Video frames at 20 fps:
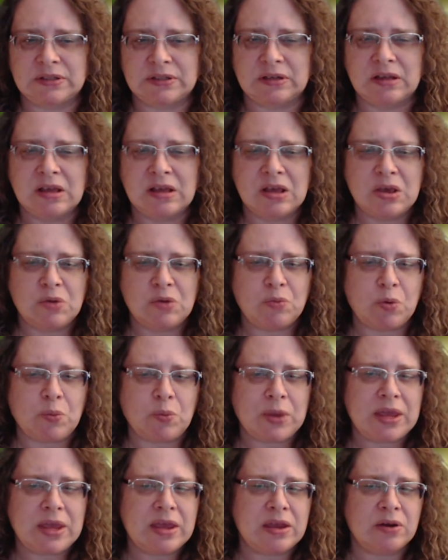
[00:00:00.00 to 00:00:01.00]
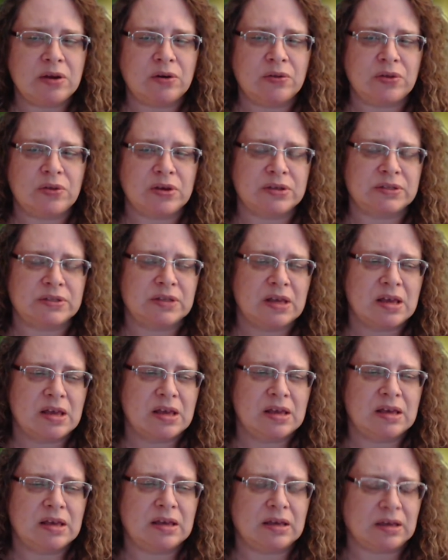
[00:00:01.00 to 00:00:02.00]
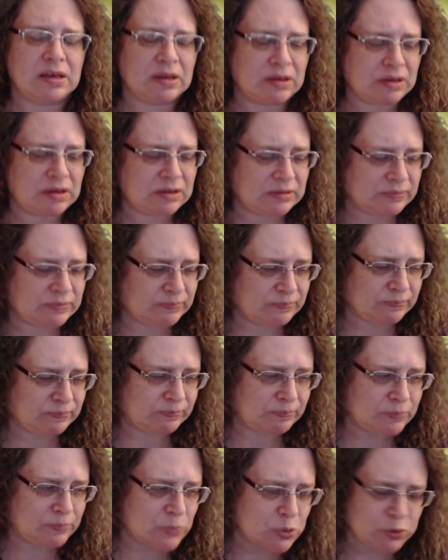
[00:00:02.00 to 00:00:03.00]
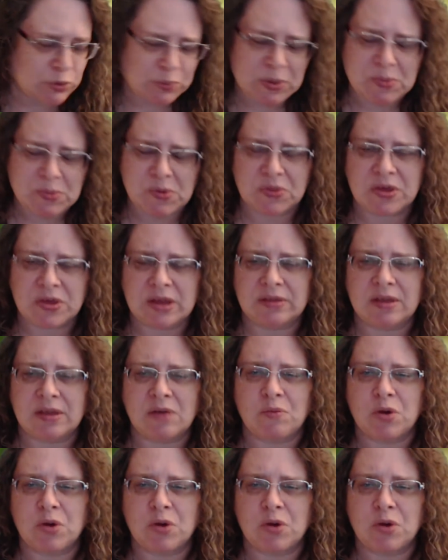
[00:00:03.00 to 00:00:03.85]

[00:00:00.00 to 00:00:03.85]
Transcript: And when we hear this, most people think that,